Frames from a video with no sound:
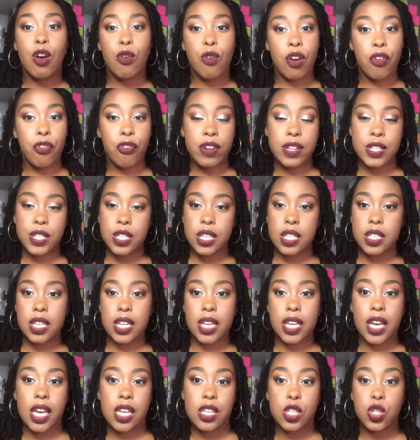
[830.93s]
references
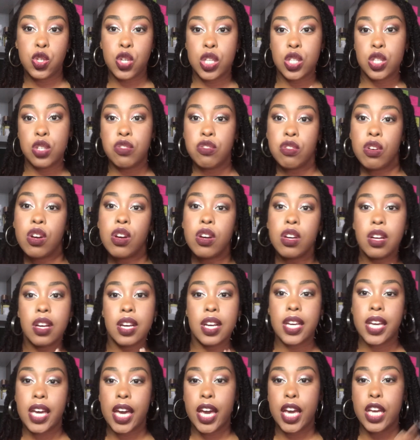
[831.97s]
in case you're trying to
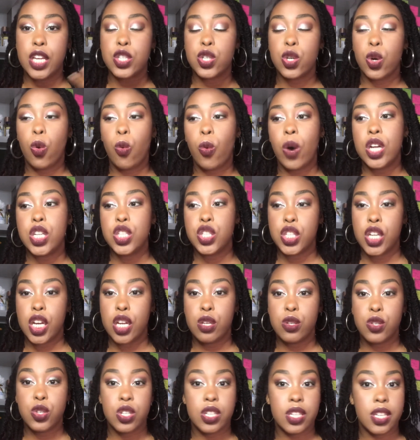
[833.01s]
gauge what
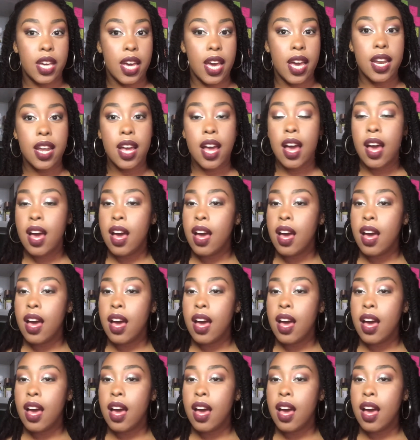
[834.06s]
shade you should get.